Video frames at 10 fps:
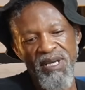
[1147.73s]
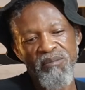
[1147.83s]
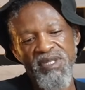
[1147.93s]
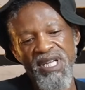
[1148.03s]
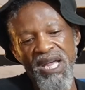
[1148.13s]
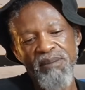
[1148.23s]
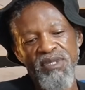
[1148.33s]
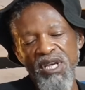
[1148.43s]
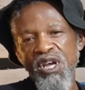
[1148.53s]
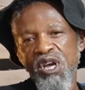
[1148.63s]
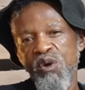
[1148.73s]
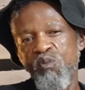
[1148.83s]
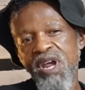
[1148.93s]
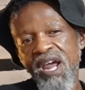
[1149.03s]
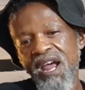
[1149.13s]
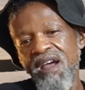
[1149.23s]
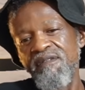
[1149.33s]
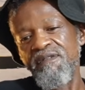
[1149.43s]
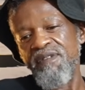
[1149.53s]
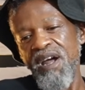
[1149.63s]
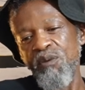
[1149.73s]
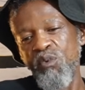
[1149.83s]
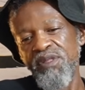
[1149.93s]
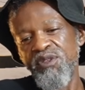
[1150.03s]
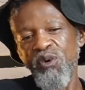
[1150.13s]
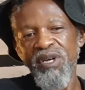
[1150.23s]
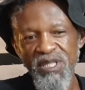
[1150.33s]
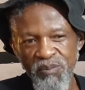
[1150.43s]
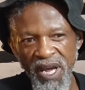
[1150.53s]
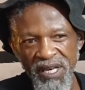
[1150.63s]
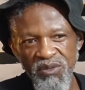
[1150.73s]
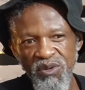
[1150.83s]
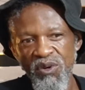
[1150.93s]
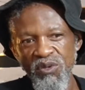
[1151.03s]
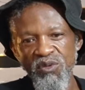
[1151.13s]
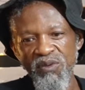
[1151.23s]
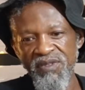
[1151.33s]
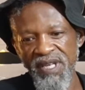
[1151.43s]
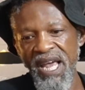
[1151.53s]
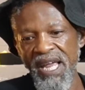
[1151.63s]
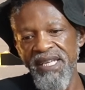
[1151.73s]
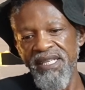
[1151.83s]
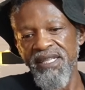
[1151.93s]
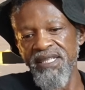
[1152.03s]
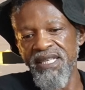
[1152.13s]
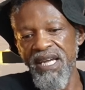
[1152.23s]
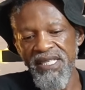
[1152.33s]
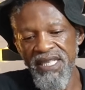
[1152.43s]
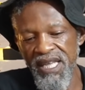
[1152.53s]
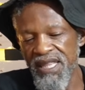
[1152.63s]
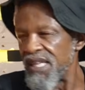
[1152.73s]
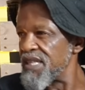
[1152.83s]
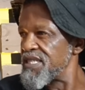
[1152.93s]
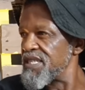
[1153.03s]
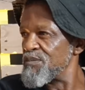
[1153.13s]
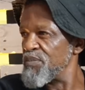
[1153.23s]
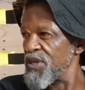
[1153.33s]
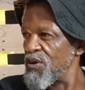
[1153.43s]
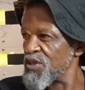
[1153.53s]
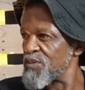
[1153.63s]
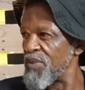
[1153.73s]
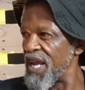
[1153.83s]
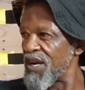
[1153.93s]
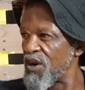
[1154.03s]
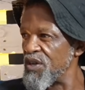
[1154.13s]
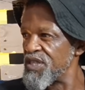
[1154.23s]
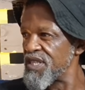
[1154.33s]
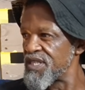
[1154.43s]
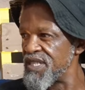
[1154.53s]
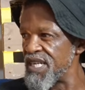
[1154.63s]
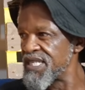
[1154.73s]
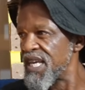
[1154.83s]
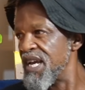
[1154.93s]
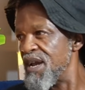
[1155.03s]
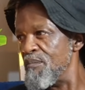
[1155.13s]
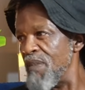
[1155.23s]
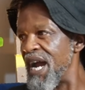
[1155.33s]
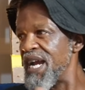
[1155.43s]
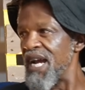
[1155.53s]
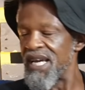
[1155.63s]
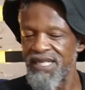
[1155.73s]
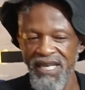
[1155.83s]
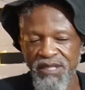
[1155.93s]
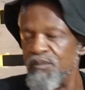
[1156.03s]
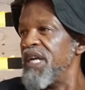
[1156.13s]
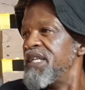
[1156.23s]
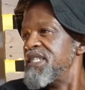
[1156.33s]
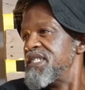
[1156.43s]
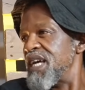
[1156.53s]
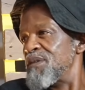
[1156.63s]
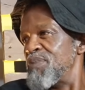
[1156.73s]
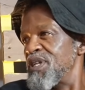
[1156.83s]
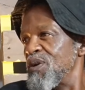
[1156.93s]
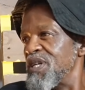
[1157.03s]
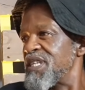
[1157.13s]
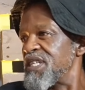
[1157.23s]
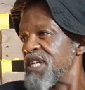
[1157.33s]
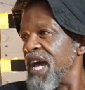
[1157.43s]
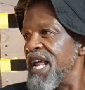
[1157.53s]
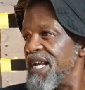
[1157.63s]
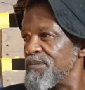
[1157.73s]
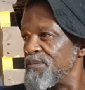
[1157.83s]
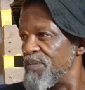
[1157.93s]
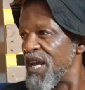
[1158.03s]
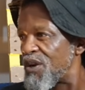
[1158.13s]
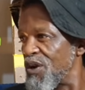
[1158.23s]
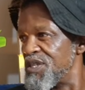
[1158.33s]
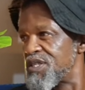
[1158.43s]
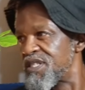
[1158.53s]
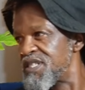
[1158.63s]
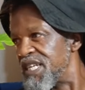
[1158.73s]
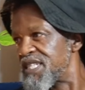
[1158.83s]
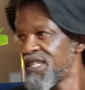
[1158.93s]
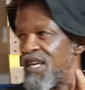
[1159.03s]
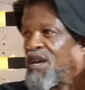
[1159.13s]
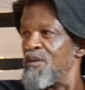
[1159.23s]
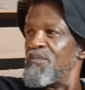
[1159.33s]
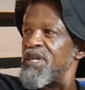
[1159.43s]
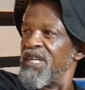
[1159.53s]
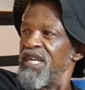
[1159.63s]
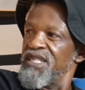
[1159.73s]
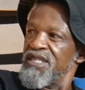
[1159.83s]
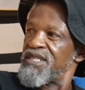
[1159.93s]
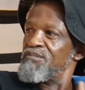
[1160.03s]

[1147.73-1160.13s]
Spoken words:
sometimes we have, with due respect to those who've said it, this idea that this is Biko's Black consciousness. My assessment is that Biko is a child. Black consciousness begins